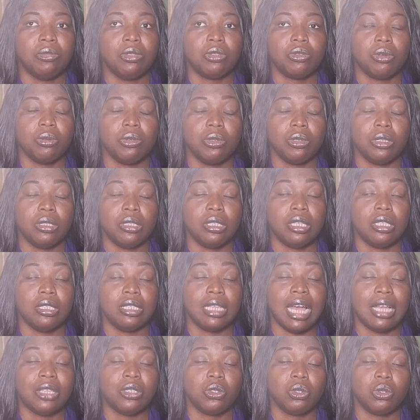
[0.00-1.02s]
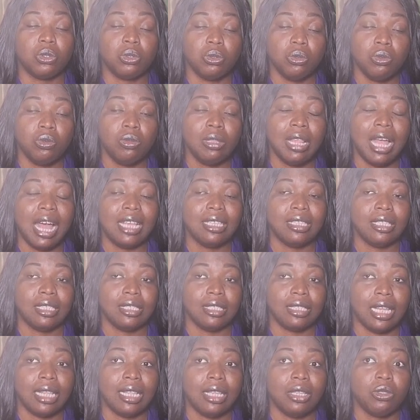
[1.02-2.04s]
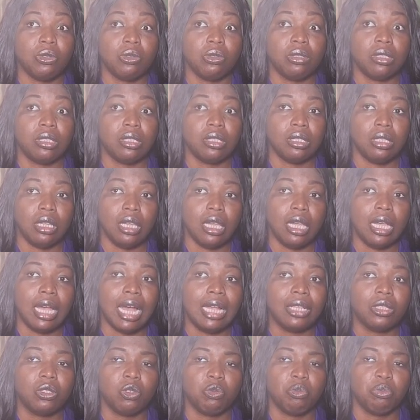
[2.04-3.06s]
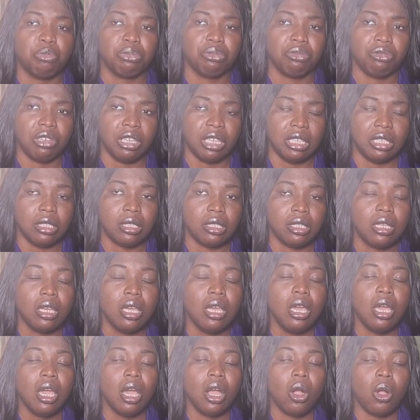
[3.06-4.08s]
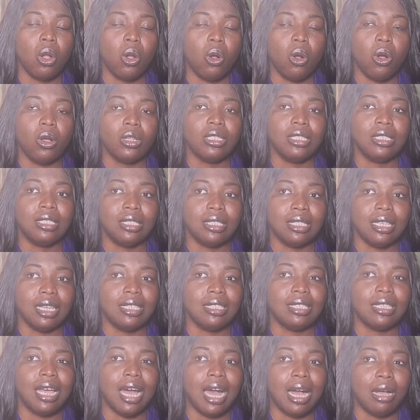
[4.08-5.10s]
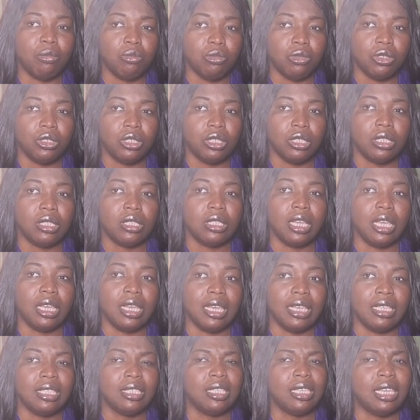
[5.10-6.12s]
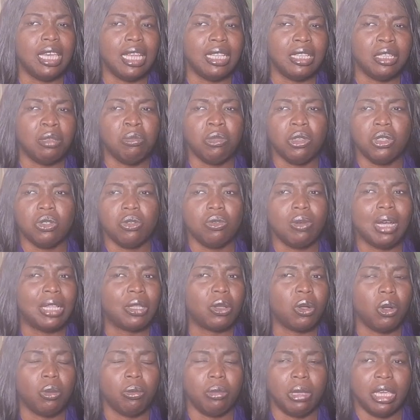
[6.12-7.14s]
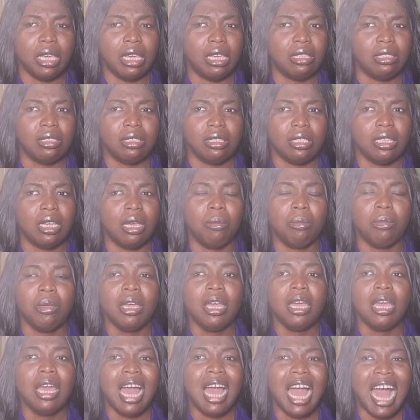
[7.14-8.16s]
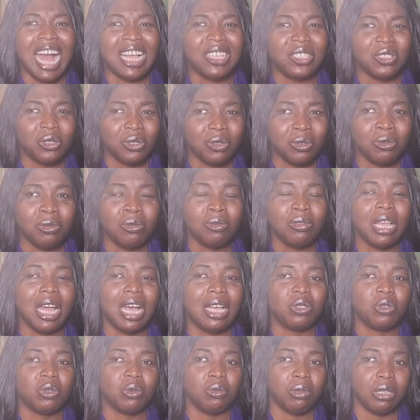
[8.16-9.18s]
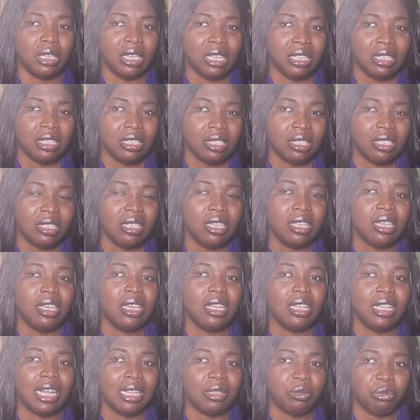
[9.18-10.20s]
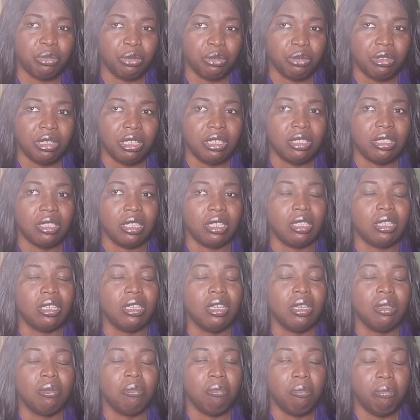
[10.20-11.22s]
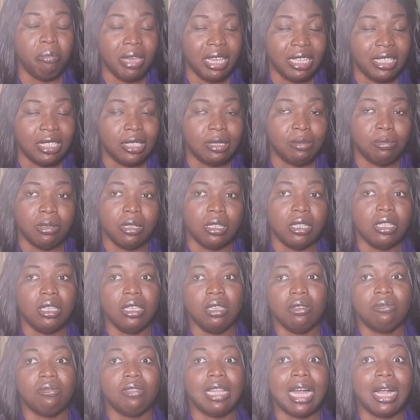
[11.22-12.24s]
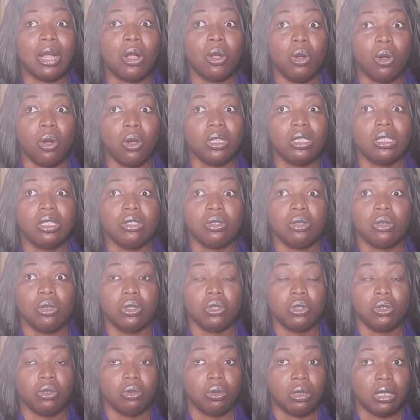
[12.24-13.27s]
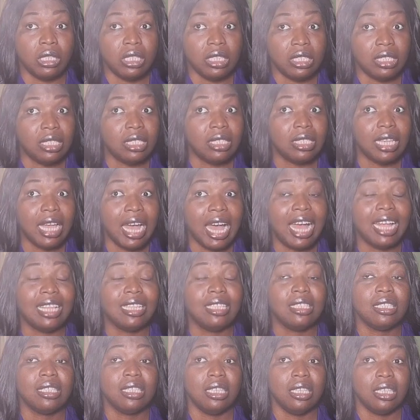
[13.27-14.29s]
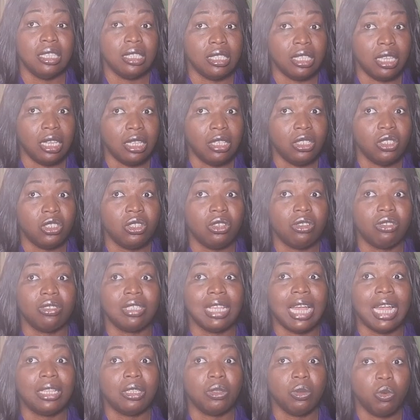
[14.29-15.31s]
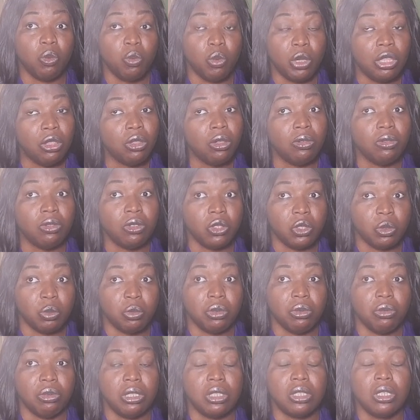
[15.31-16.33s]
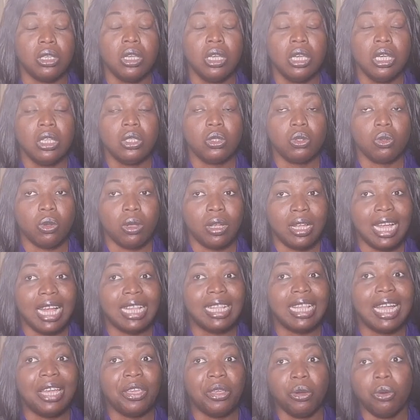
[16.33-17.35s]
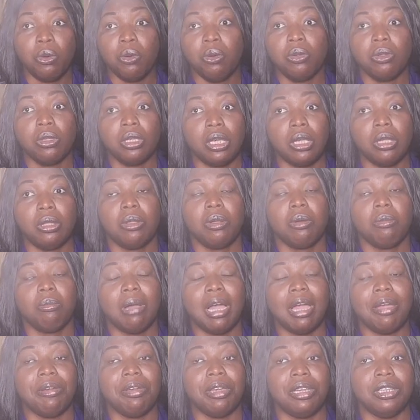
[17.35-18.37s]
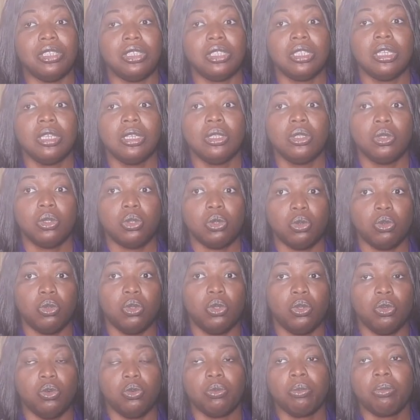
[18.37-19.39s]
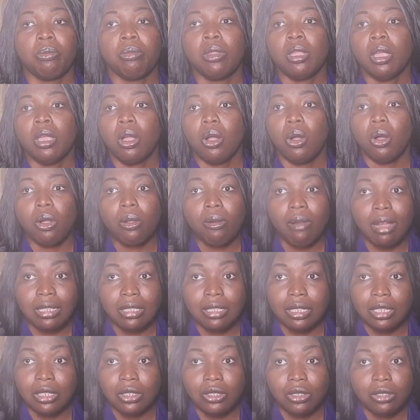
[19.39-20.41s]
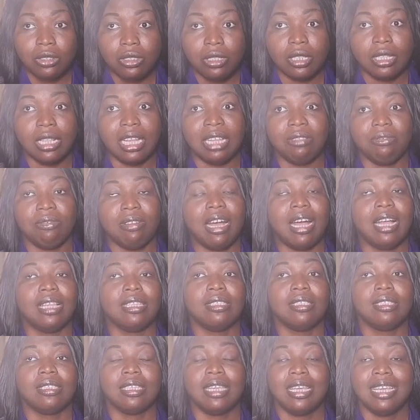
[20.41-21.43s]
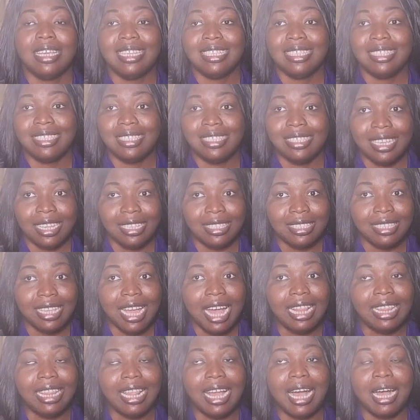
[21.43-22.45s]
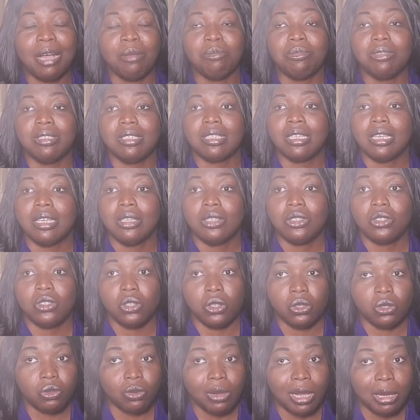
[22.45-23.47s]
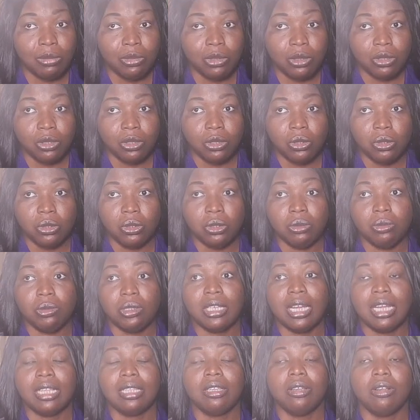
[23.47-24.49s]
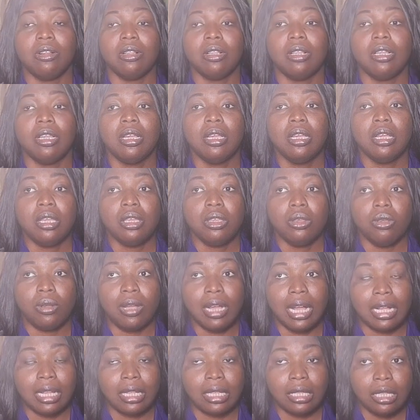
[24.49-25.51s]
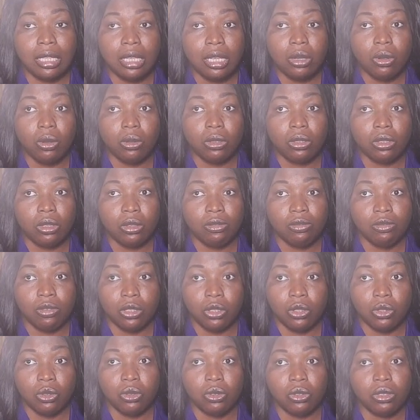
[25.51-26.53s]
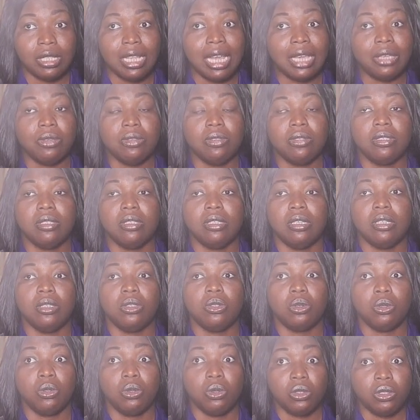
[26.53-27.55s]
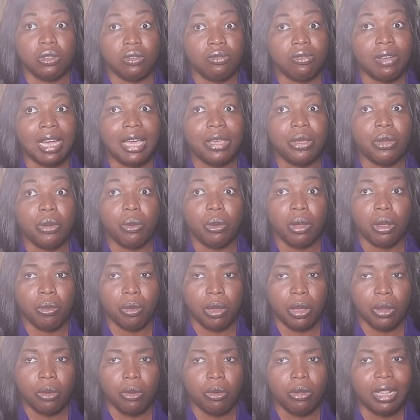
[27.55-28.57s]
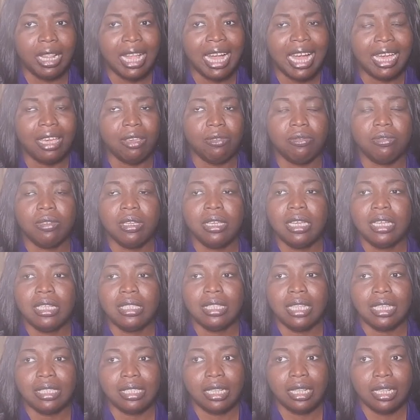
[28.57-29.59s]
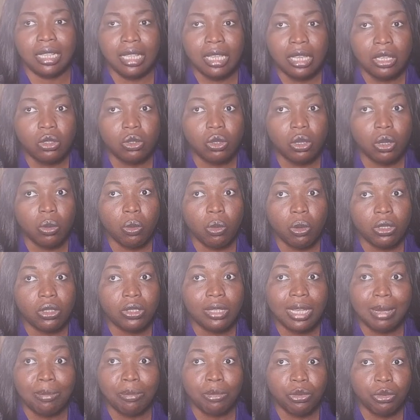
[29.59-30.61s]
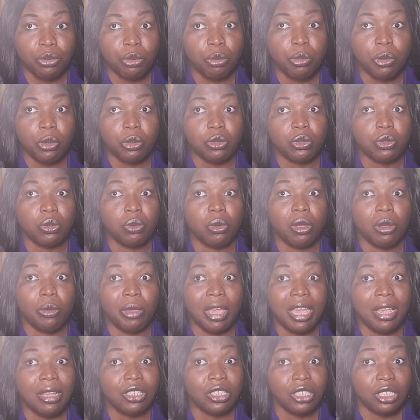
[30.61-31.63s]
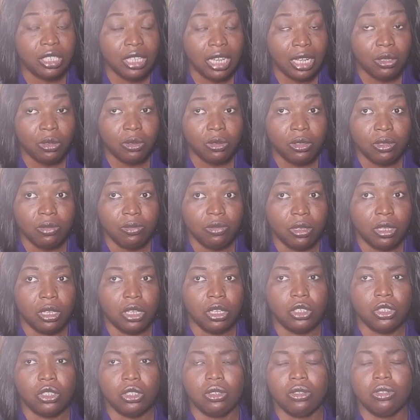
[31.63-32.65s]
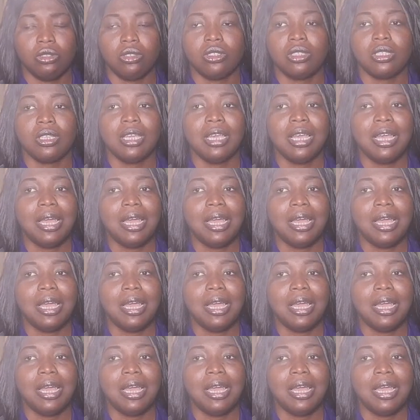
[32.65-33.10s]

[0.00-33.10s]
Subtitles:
Scripture says, as soon as they started to sing and to praise, God set ambushes against the enemies who had come against them. As soon as we begin singing and praising, best believe that God is going to release his hand, his angels, and the wind of the spirit to gather your own king of marriage to you. Congratulations in advance. Set alarms. Subscribe to this YouTube channel. You can click on the videos that you see to notify you when we go live. There's a link to a WhatsApp group also where we share notifications.